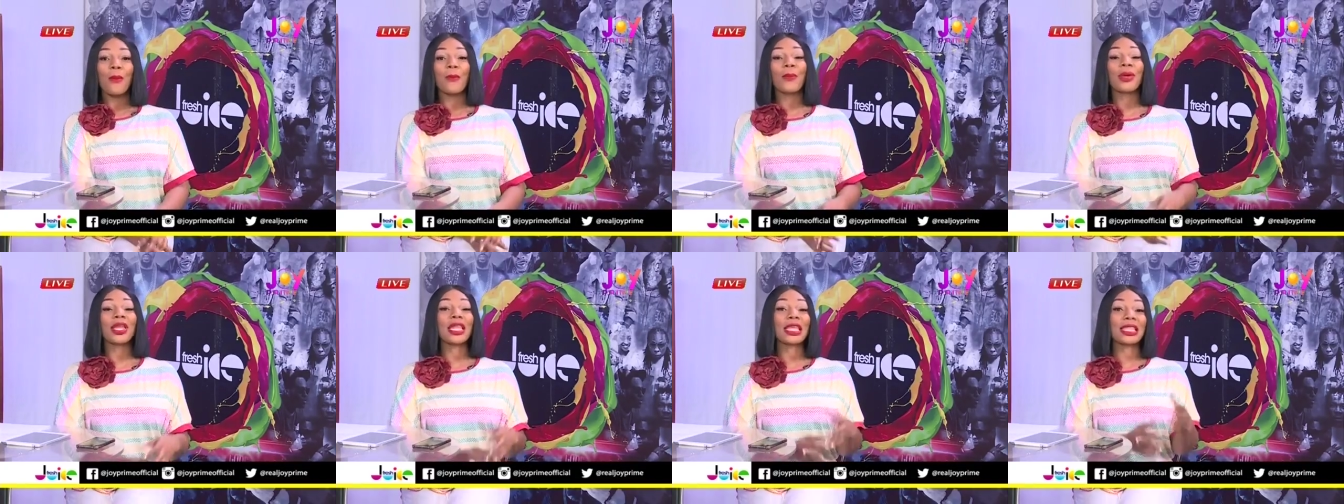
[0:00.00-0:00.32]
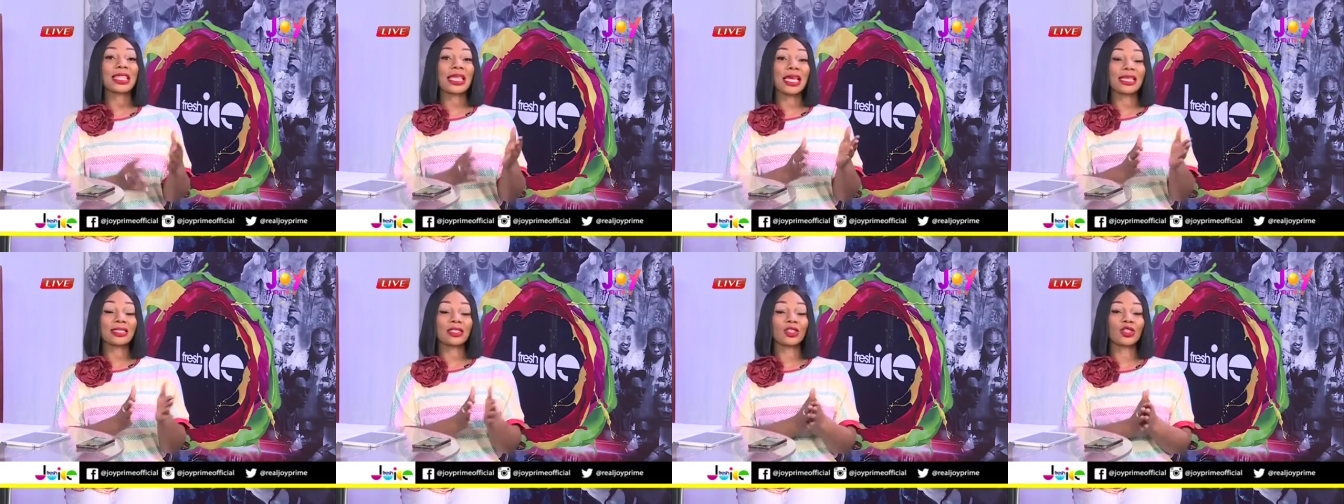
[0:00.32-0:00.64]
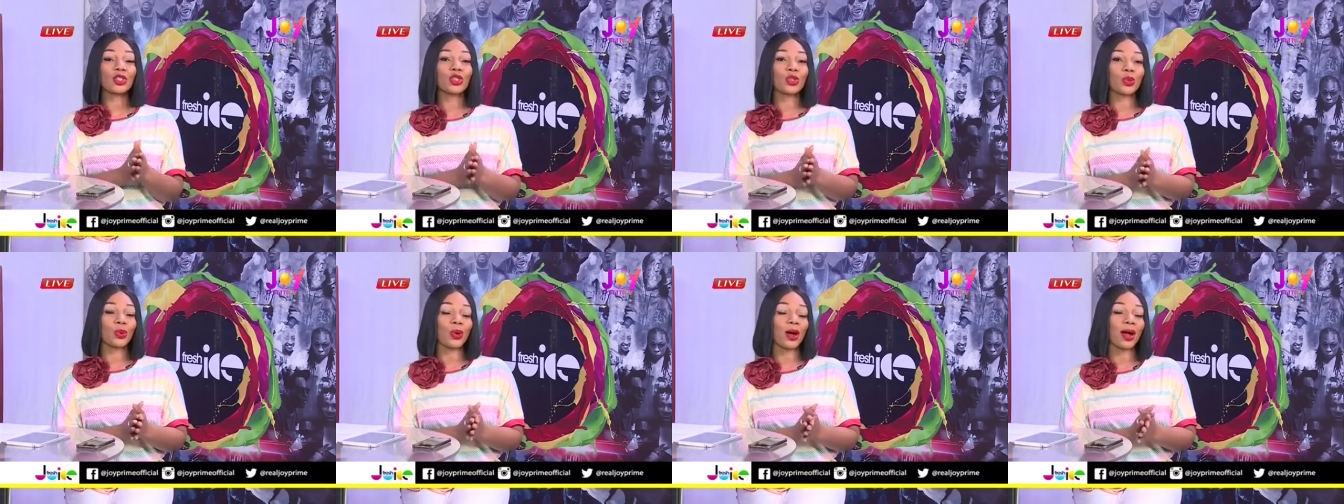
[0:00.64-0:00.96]
Many thanks
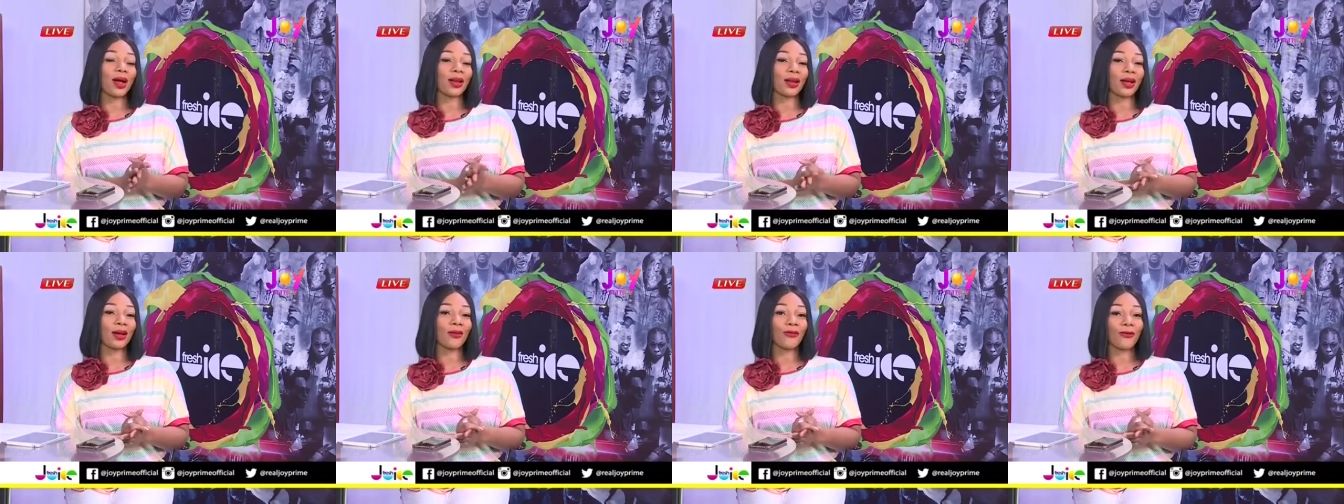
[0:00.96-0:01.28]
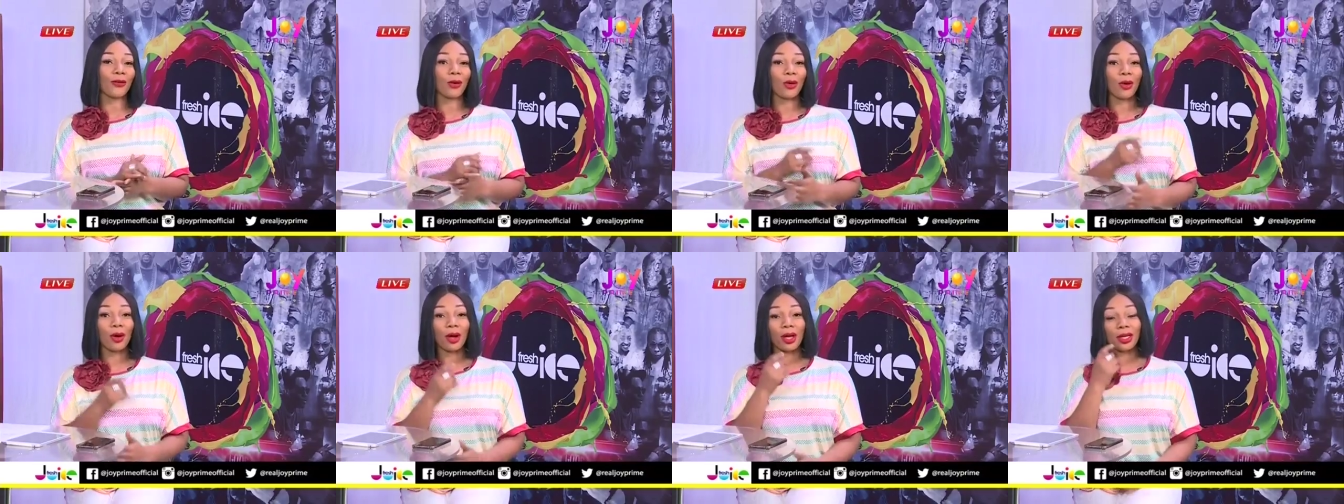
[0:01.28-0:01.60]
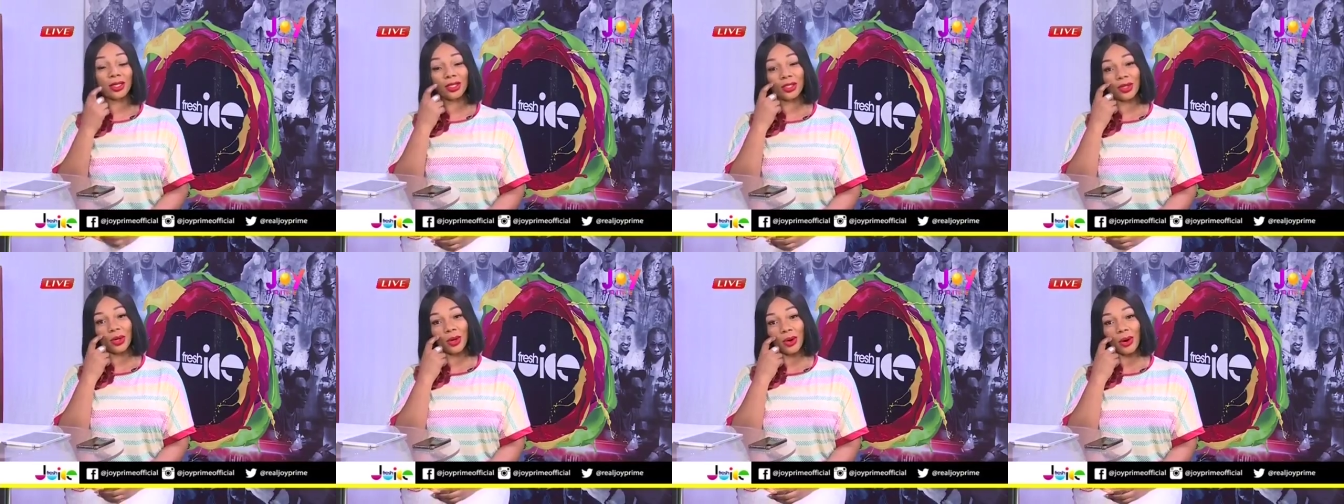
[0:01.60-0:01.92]
to Joanna for,
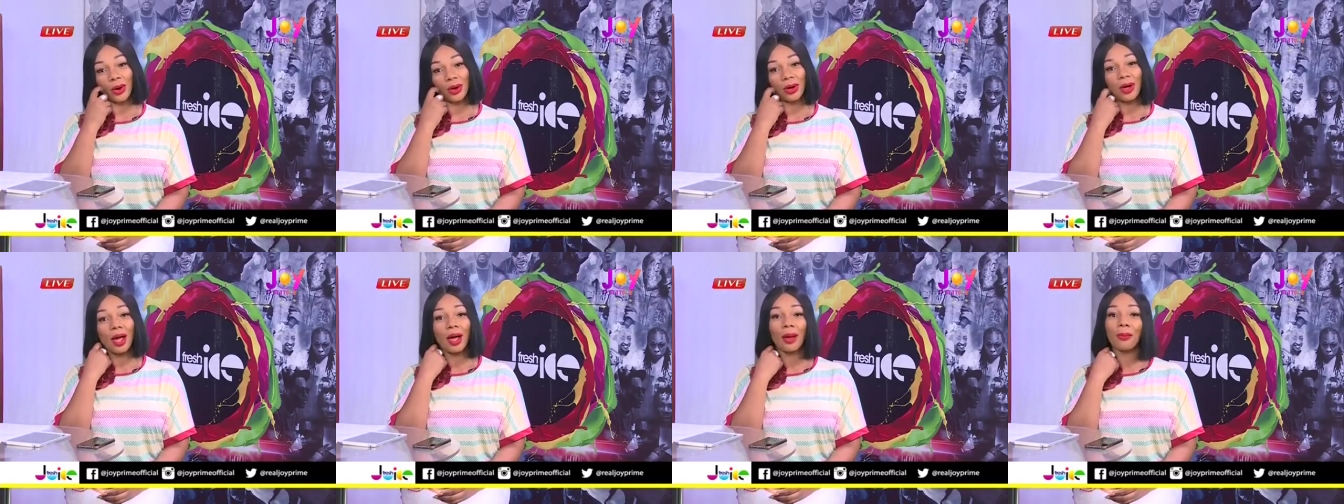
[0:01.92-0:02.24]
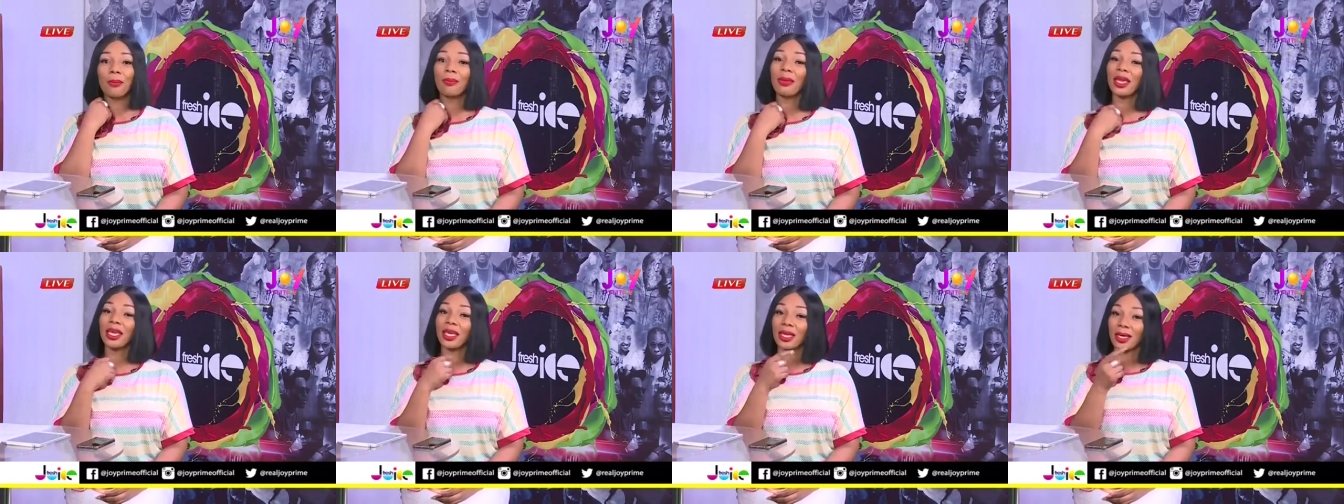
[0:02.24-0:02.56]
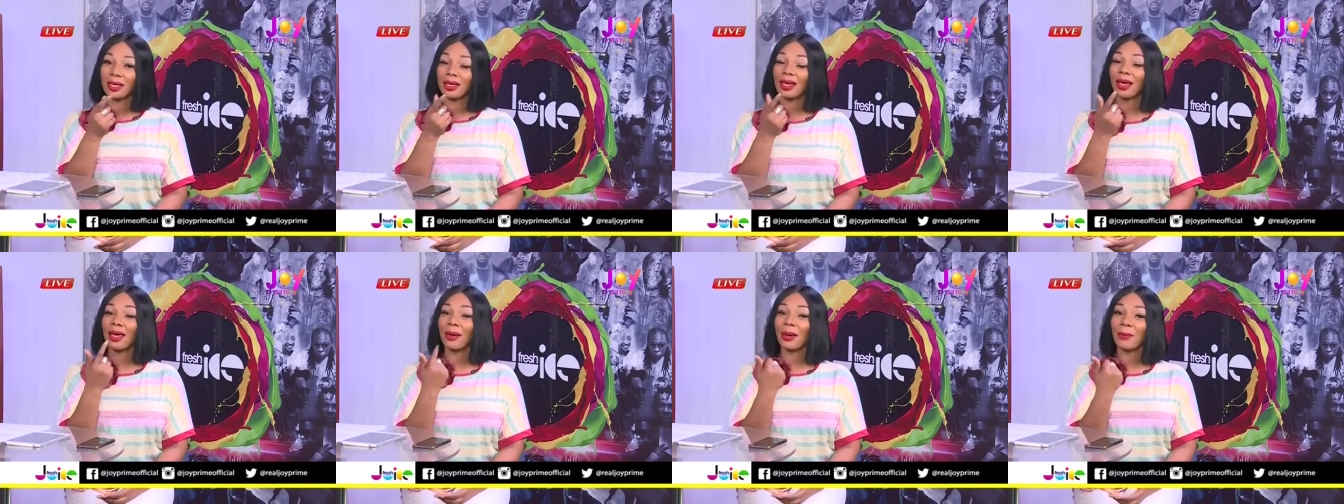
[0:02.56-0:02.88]
you know, uh,
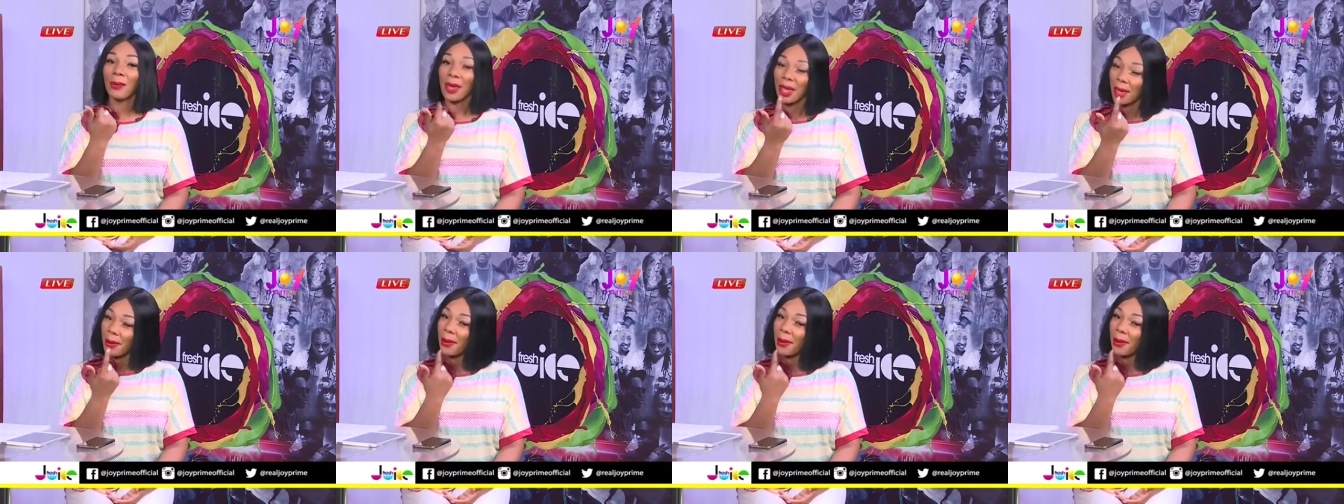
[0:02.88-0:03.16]
making it